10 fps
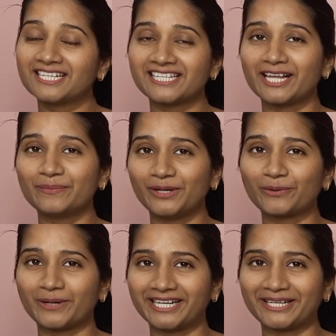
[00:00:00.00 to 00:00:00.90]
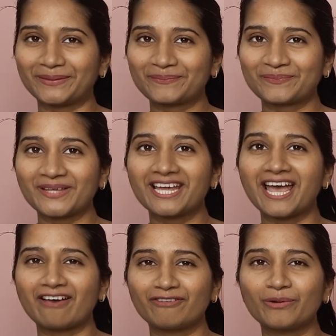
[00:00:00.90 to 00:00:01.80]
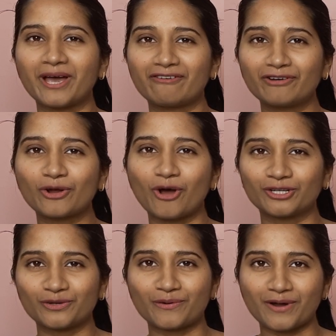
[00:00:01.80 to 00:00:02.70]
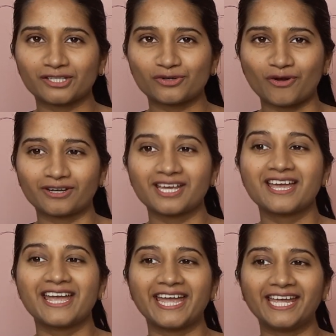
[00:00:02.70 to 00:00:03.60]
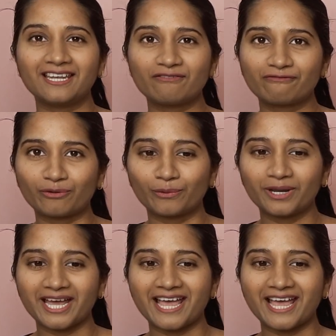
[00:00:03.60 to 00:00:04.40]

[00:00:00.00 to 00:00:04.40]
Tell me really, have you ever gone to a restaurant, eaten food,